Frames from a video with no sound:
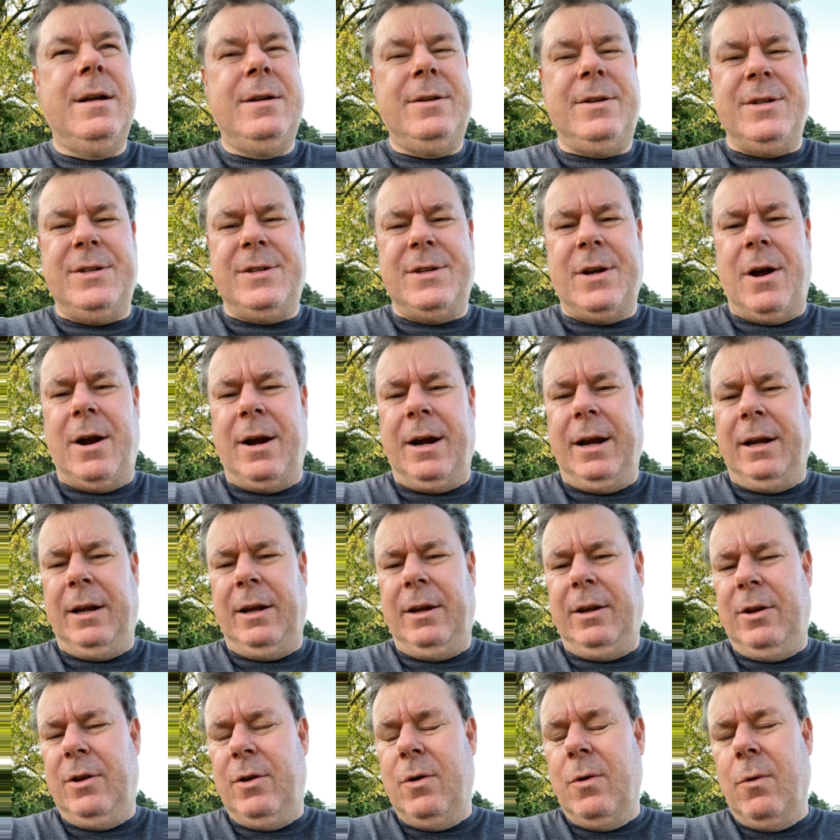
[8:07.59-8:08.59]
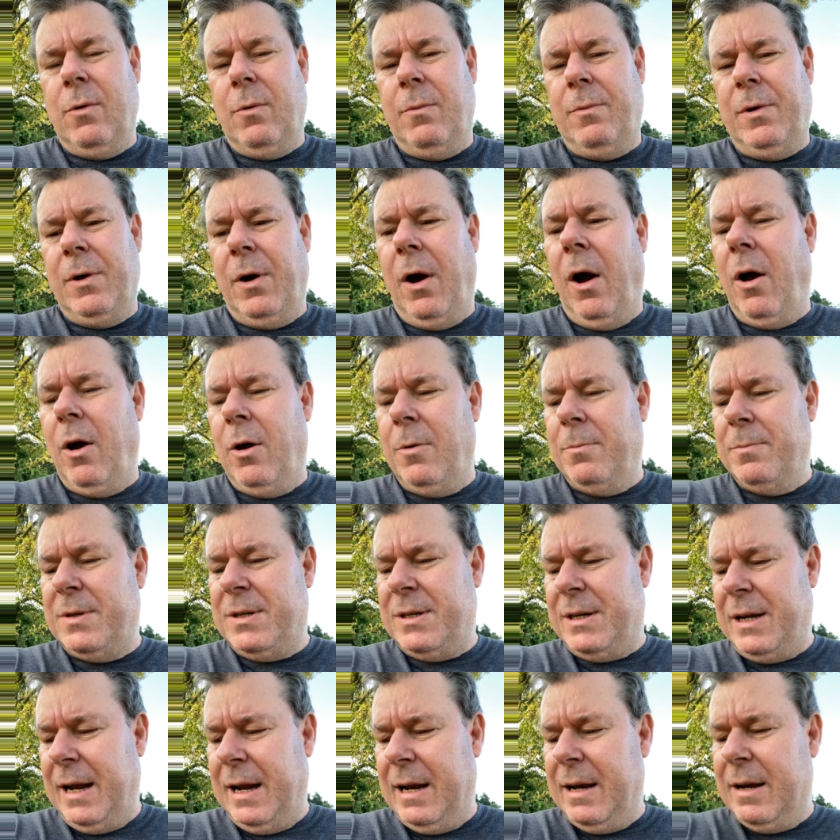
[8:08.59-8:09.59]
designing your
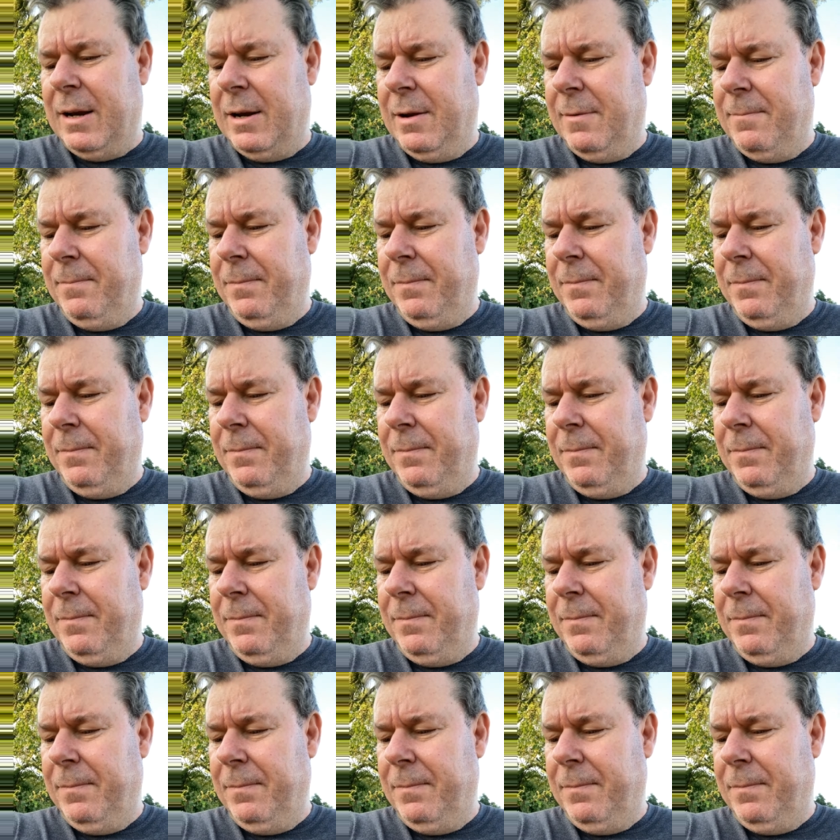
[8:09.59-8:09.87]
homestead,